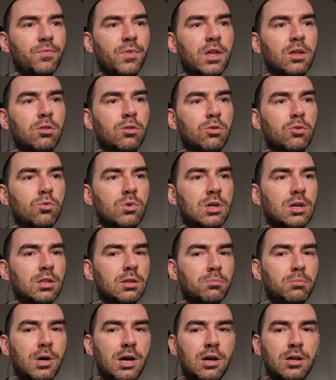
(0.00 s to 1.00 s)
and 3 on the
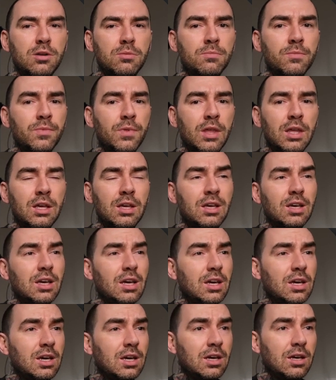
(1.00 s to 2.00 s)
bottom,
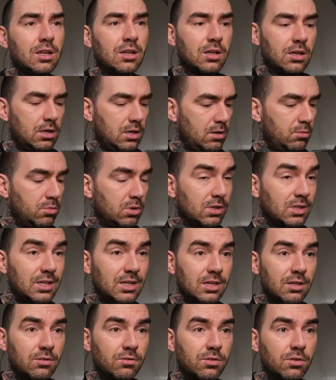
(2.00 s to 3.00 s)
and I believe